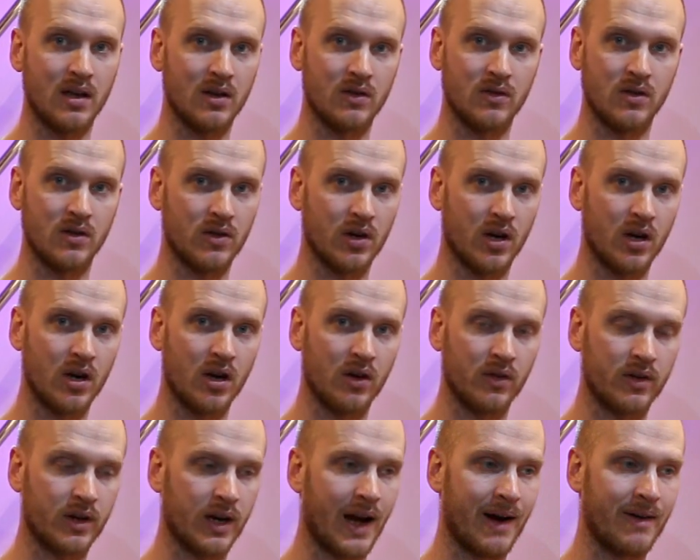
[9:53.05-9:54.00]
You've got a lot
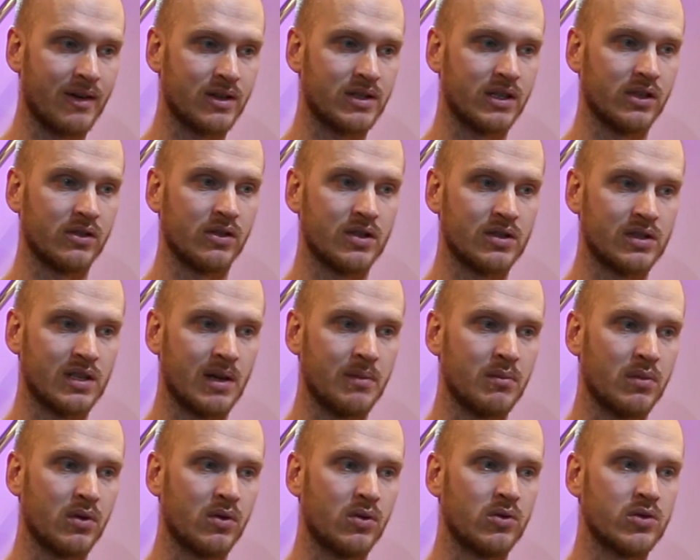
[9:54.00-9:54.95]
of clarity on your
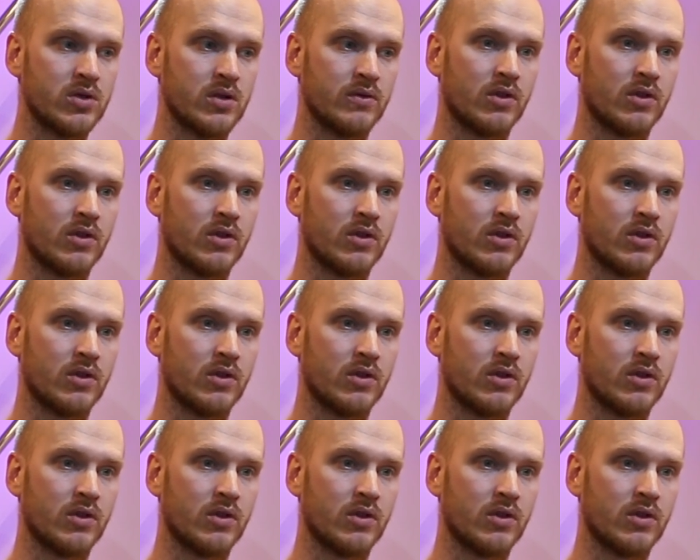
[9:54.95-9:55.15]
cymbals.